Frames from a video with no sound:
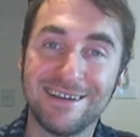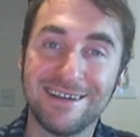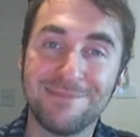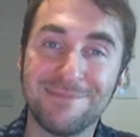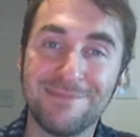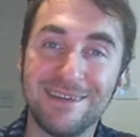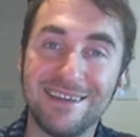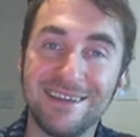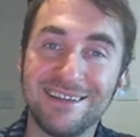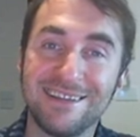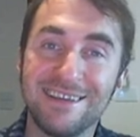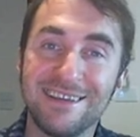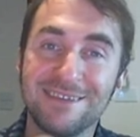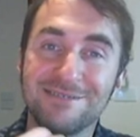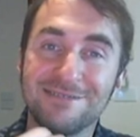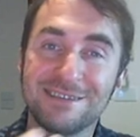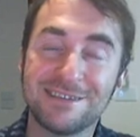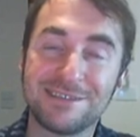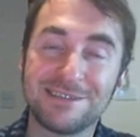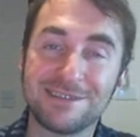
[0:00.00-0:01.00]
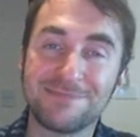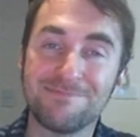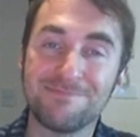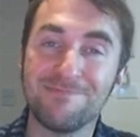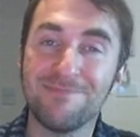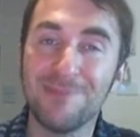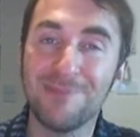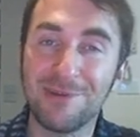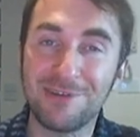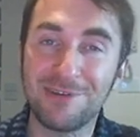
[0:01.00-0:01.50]
It gives us
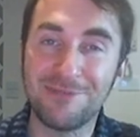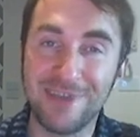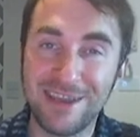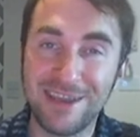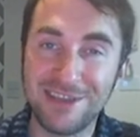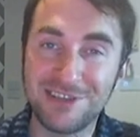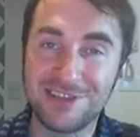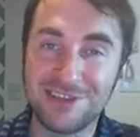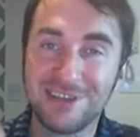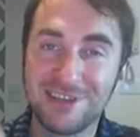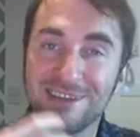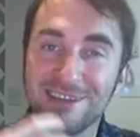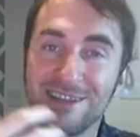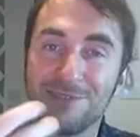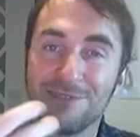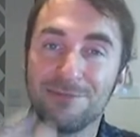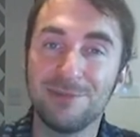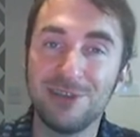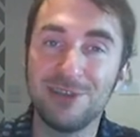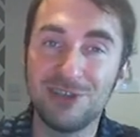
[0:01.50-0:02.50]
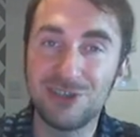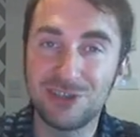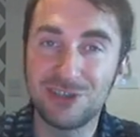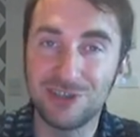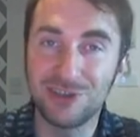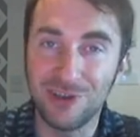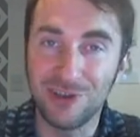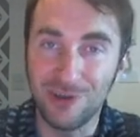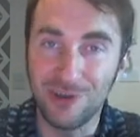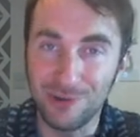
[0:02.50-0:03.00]
motivation that we should
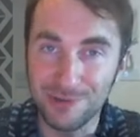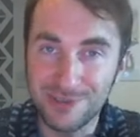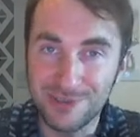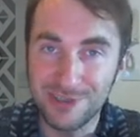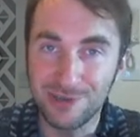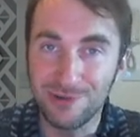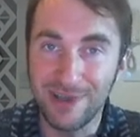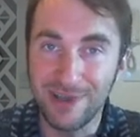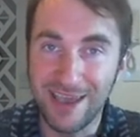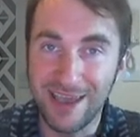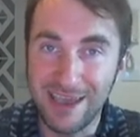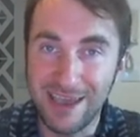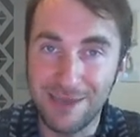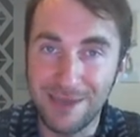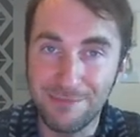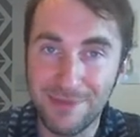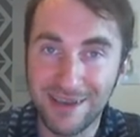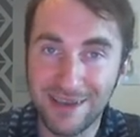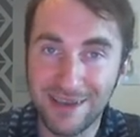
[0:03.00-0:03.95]
also aim,